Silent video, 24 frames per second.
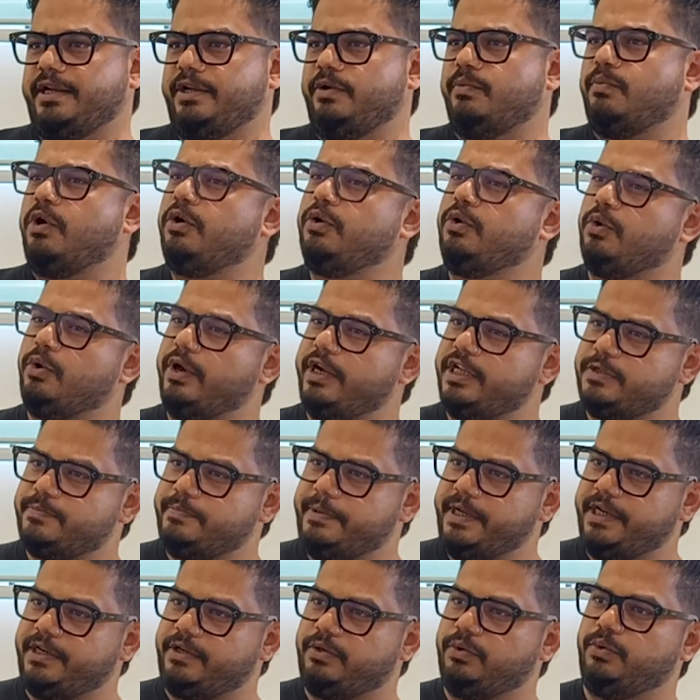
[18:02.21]
you want to go and
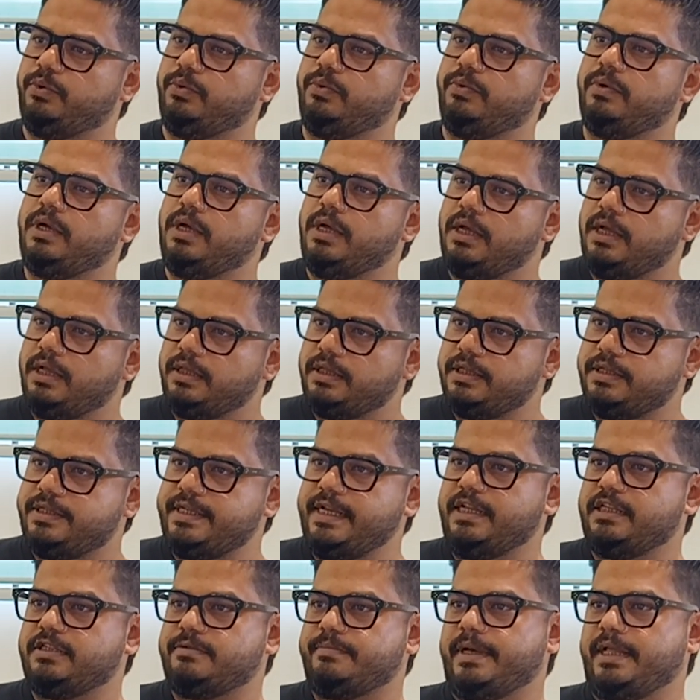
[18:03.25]
speak to the
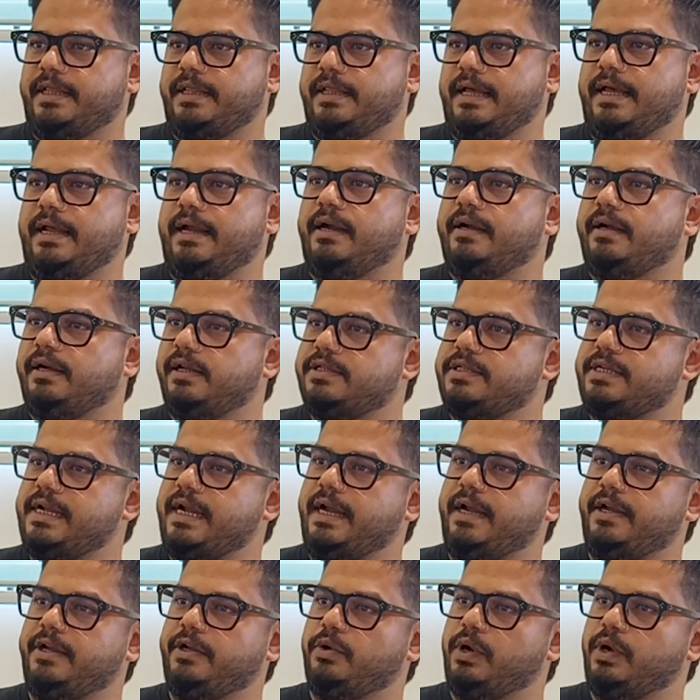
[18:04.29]
salesman there, understand.